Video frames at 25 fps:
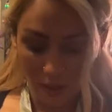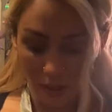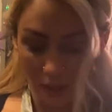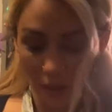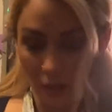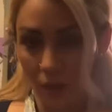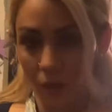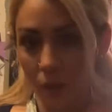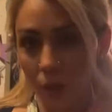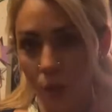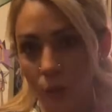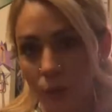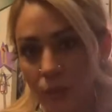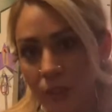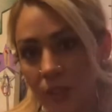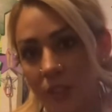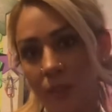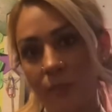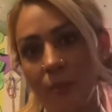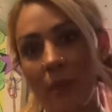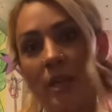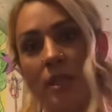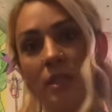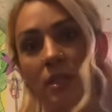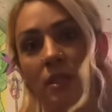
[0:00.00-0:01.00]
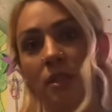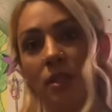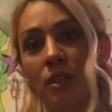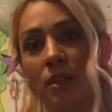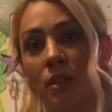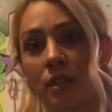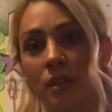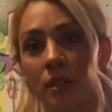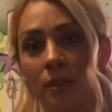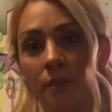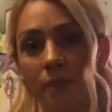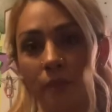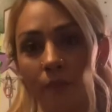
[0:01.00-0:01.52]
close to my
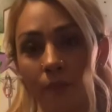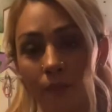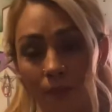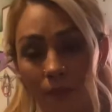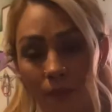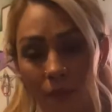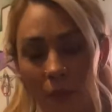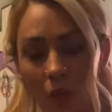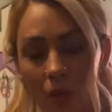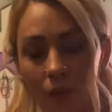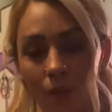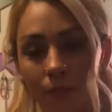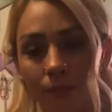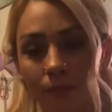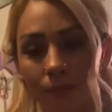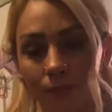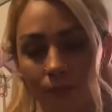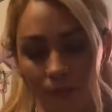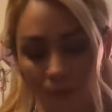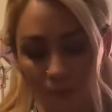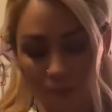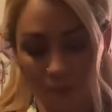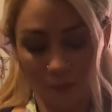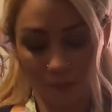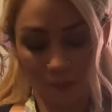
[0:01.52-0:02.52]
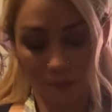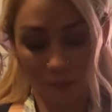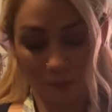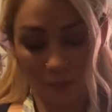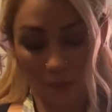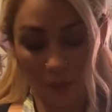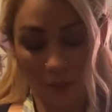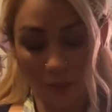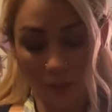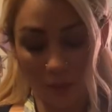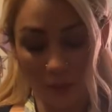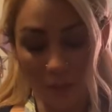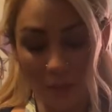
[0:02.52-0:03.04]
sternum,
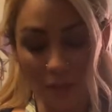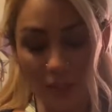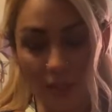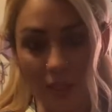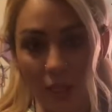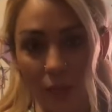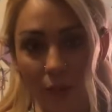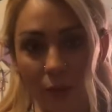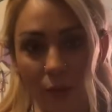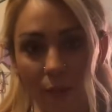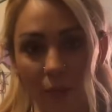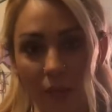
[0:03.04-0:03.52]
the center of my